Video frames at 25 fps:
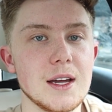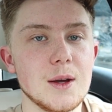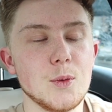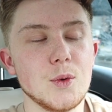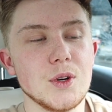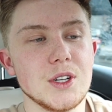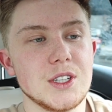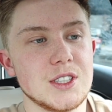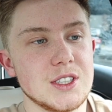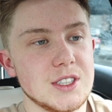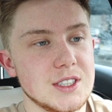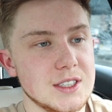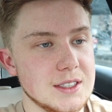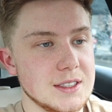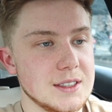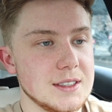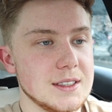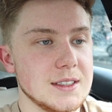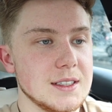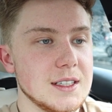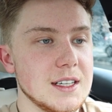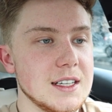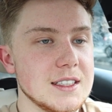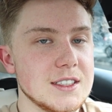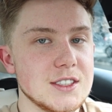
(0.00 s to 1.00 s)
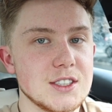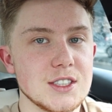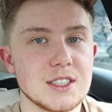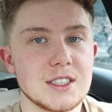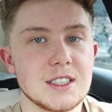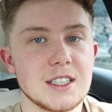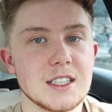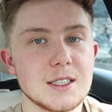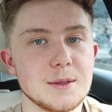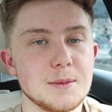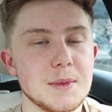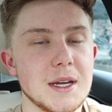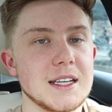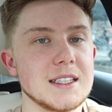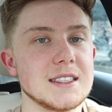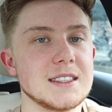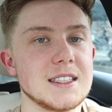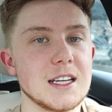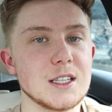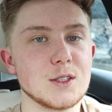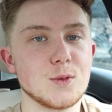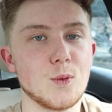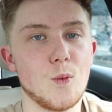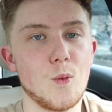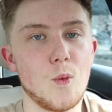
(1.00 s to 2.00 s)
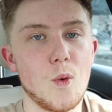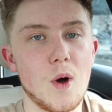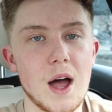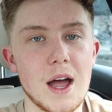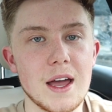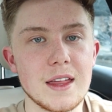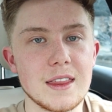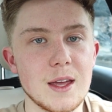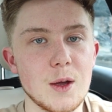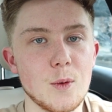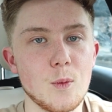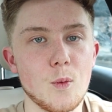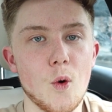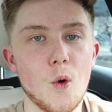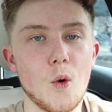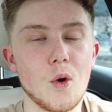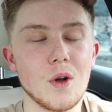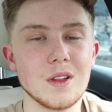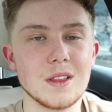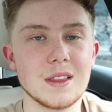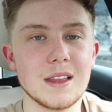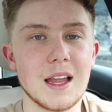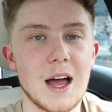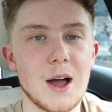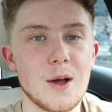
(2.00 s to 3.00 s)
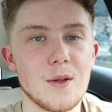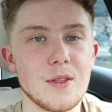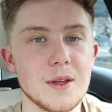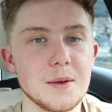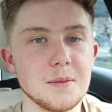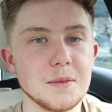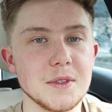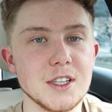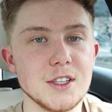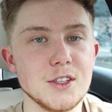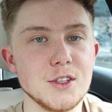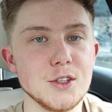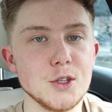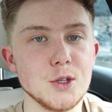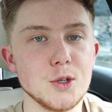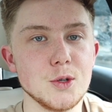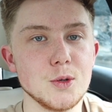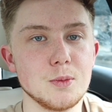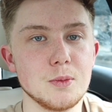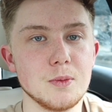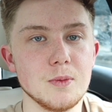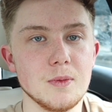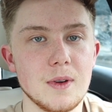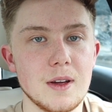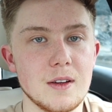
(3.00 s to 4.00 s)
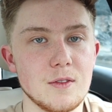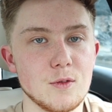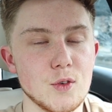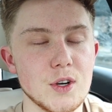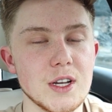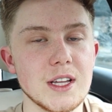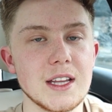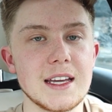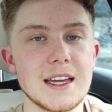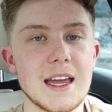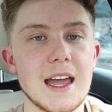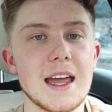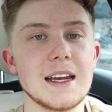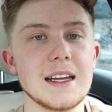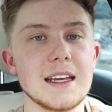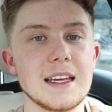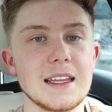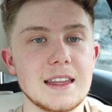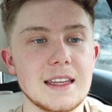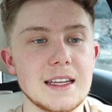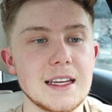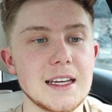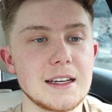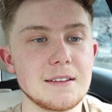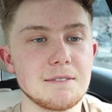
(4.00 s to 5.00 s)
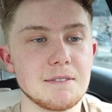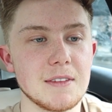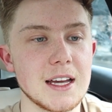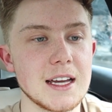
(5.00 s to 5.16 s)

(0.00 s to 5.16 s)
which it just doesn't make sense why they won't allow them to do really anything.